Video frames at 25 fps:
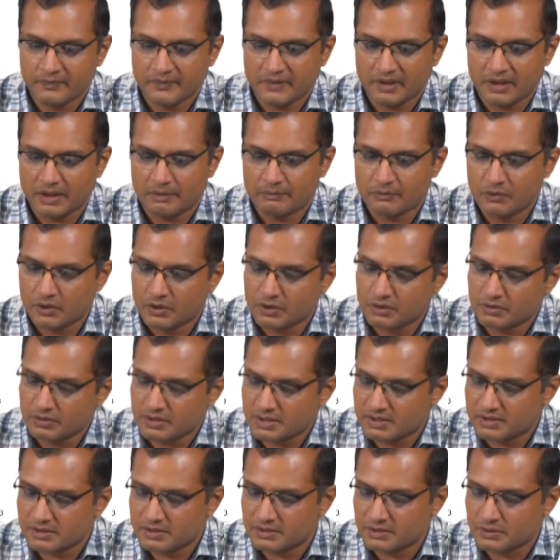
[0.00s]
I am going to
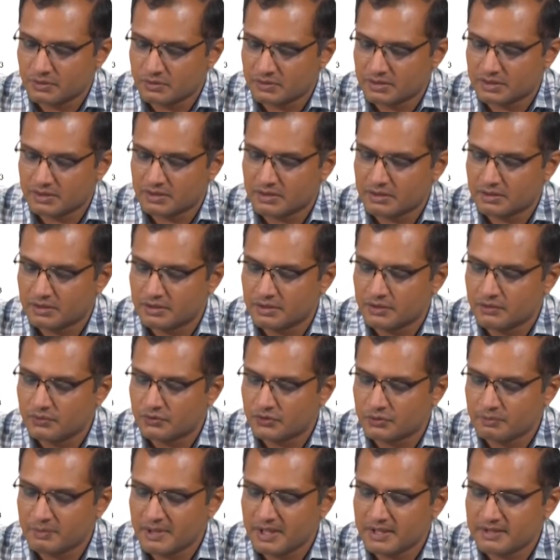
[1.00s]
just use a new
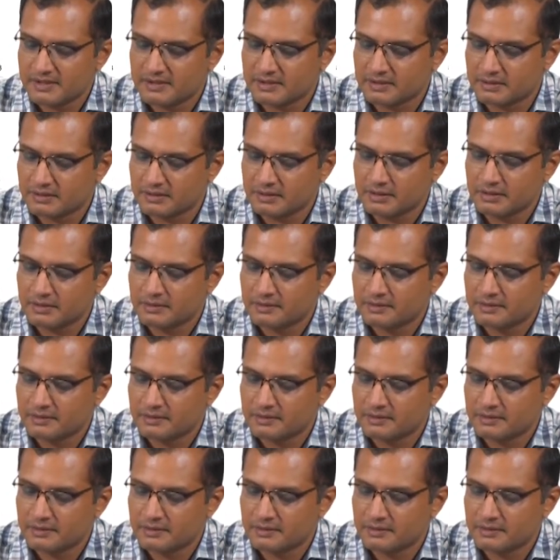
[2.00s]
space here.